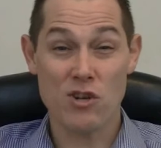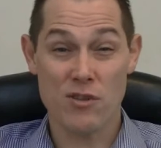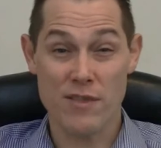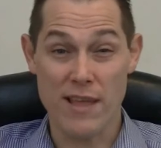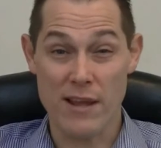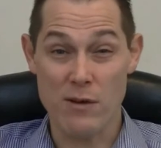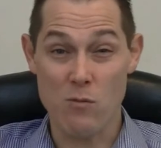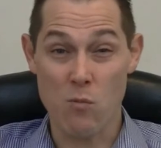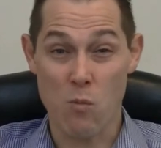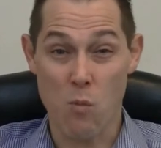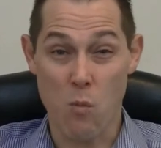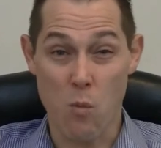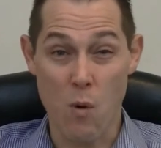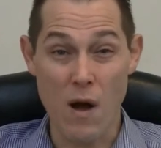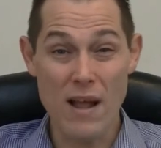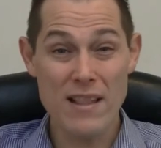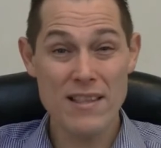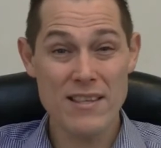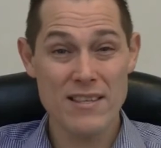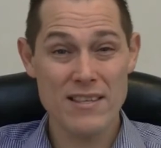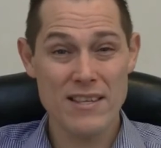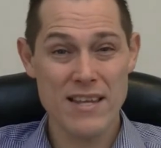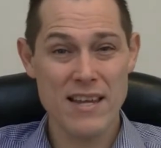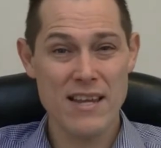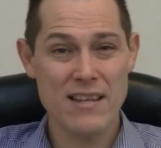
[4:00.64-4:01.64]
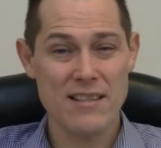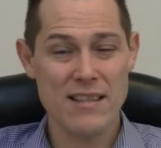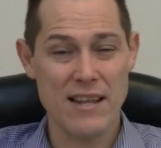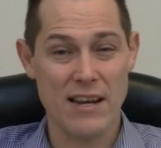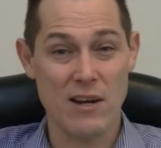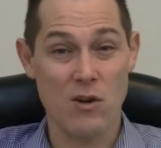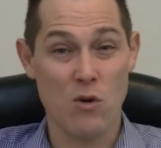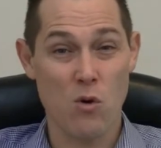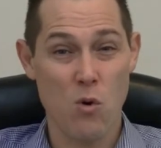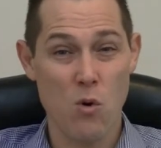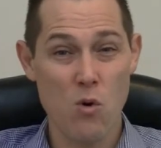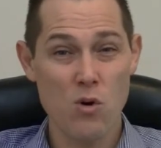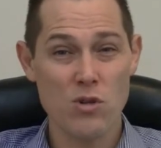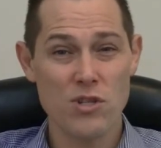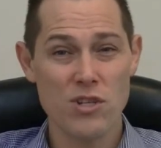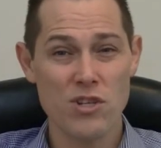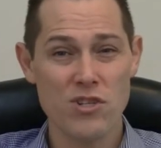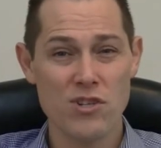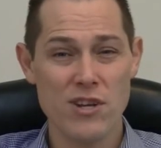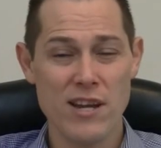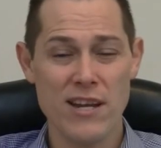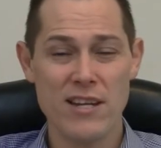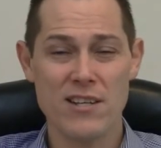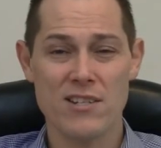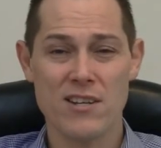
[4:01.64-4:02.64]
on that one thing that it
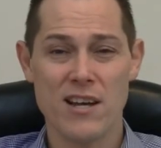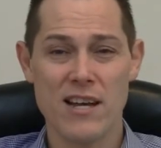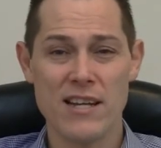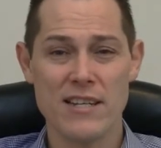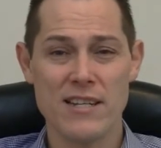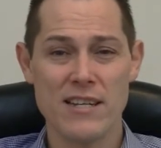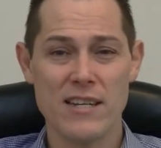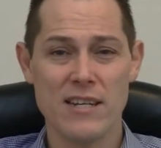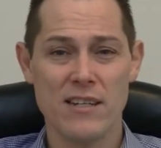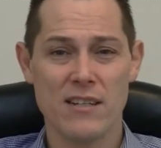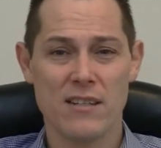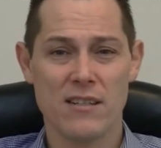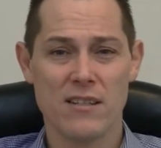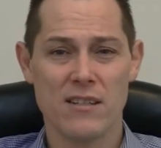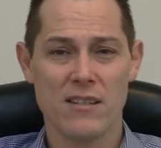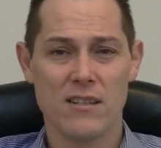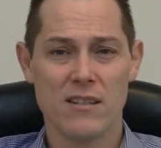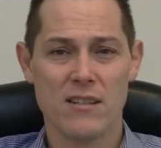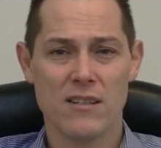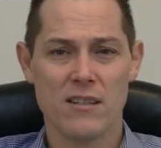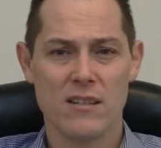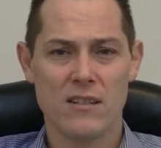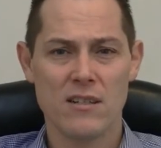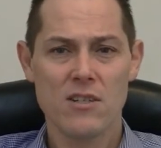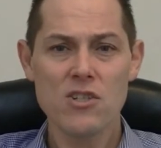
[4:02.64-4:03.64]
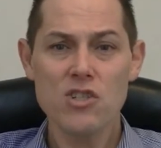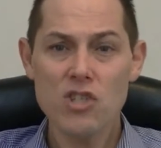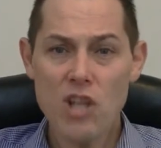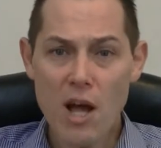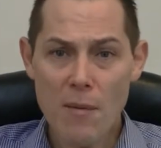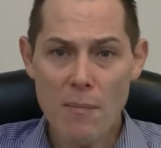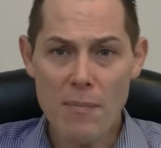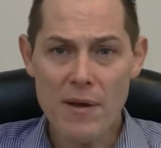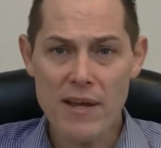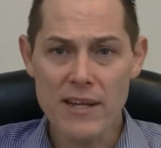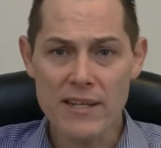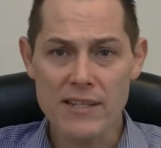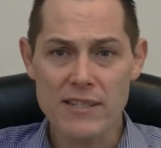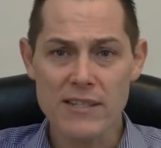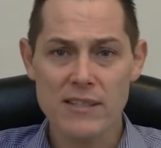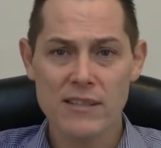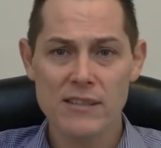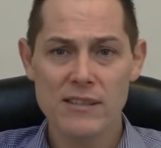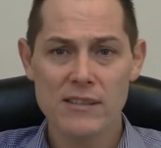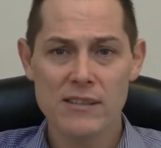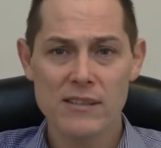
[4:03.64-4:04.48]
causes you anxiety, stop it.